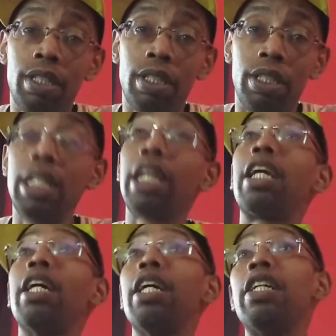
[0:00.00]

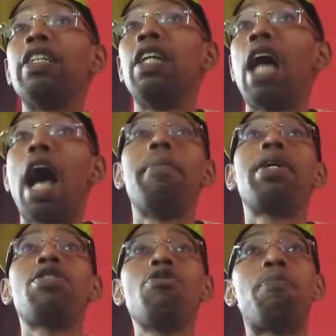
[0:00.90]
Nigga. I
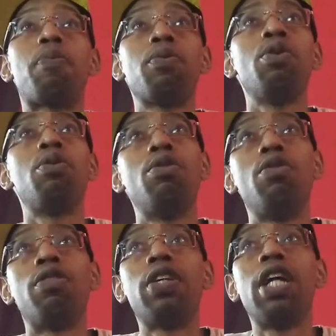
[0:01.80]
mean, you
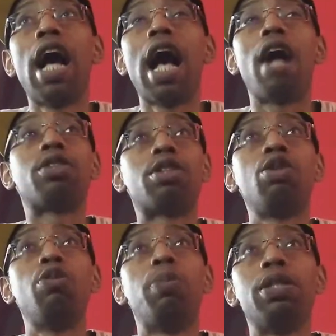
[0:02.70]
prove how
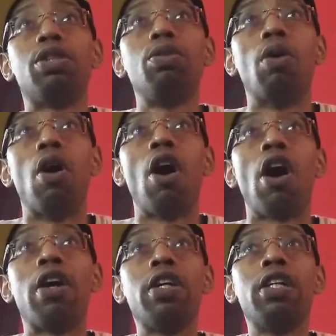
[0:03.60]
stupid you are.
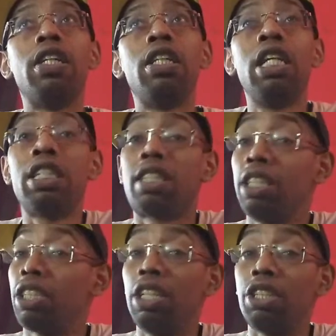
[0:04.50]
Listen
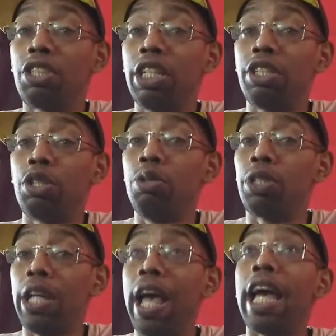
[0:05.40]
to the shit you
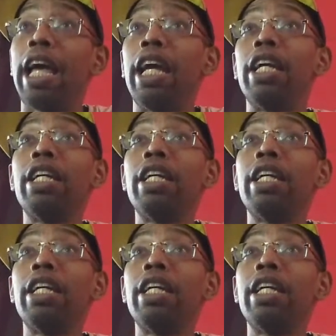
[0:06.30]
say.